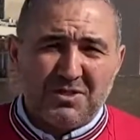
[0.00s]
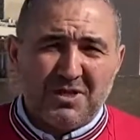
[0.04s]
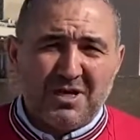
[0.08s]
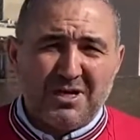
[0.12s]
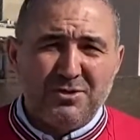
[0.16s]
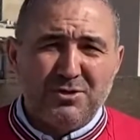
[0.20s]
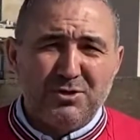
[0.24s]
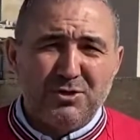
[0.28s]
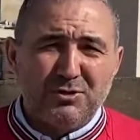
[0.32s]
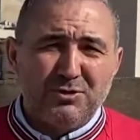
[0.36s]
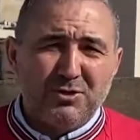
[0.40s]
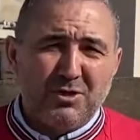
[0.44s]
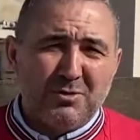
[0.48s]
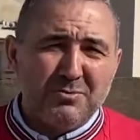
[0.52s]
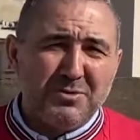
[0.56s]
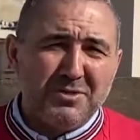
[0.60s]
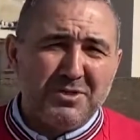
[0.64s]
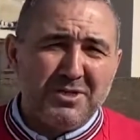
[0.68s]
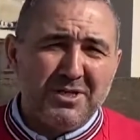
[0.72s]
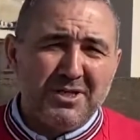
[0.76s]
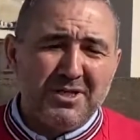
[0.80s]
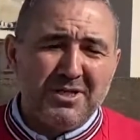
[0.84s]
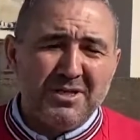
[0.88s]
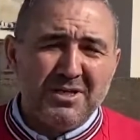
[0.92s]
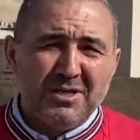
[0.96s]
Anno
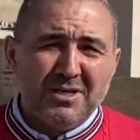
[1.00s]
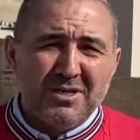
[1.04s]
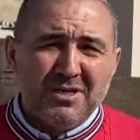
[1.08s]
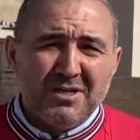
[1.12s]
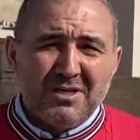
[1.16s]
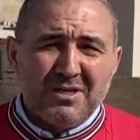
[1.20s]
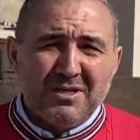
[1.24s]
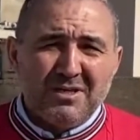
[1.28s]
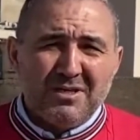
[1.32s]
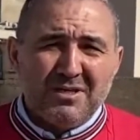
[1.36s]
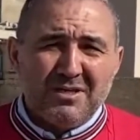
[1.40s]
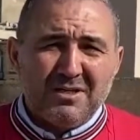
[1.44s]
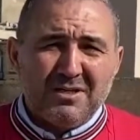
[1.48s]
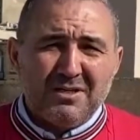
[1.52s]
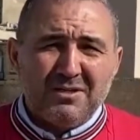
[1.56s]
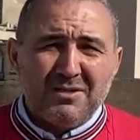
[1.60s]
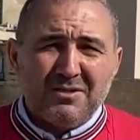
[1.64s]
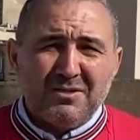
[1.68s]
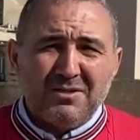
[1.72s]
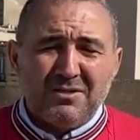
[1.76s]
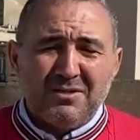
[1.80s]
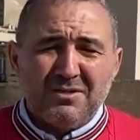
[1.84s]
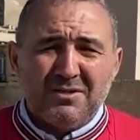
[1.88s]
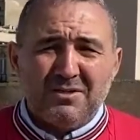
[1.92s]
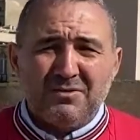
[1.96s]
Domini
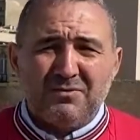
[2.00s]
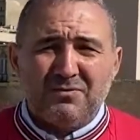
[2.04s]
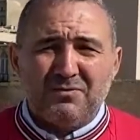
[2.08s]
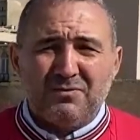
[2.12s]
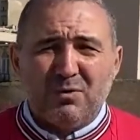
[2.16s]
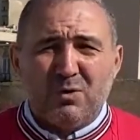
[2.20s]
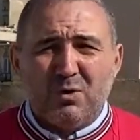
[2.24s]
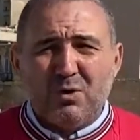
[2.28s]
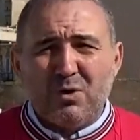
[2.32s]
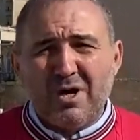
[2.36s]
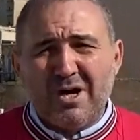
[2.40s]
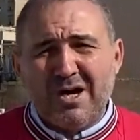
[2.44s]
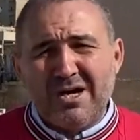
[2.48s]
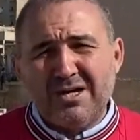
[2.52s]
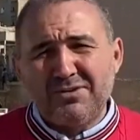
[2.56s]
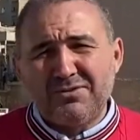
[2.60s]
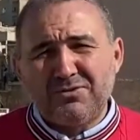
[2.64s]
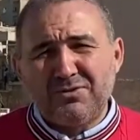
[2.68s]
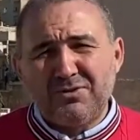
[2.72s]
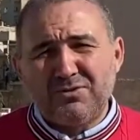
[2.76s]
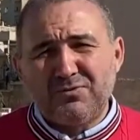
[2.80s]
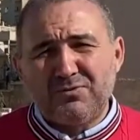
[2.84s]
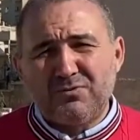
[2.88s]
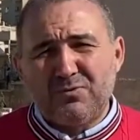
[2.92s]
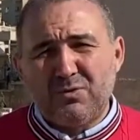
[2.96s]

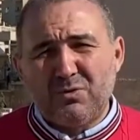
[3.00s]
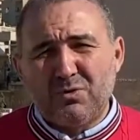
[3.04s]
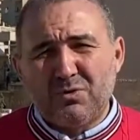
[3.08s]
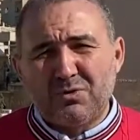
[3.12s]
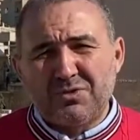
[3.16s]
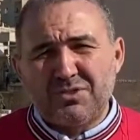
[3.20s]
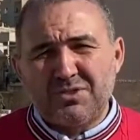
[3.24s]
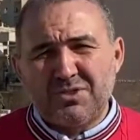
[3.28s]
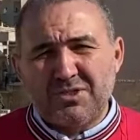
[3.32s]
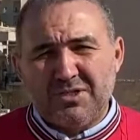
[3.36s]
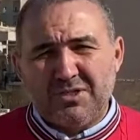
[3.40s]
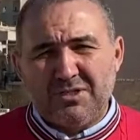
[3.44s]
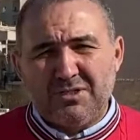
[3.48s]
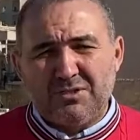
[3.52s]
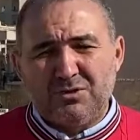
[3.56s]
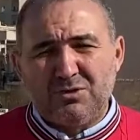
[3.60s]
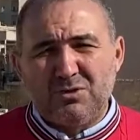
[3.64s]
440.